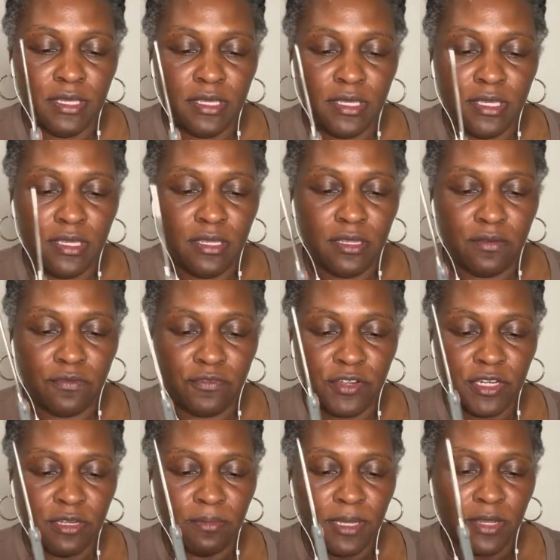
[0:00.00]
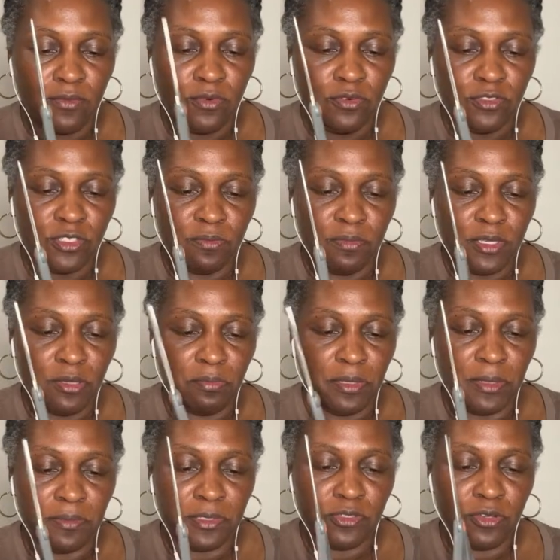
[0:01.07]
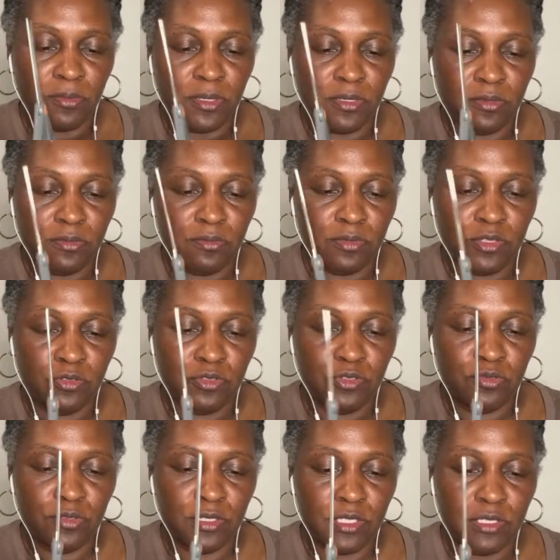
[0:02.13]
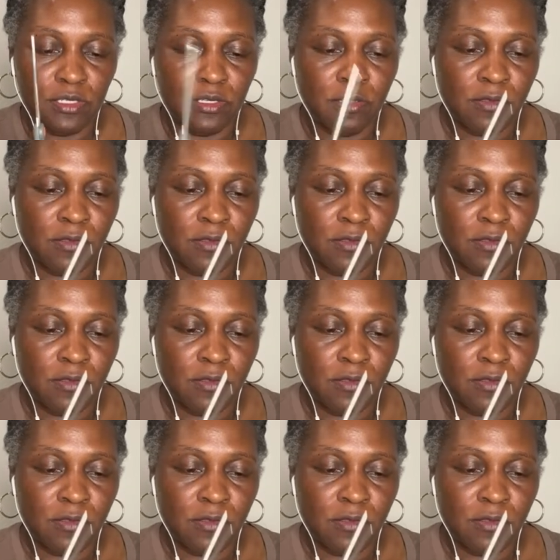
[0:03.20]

And a friend of mine wants some bell peppers, so I'm gonna do 2 of these.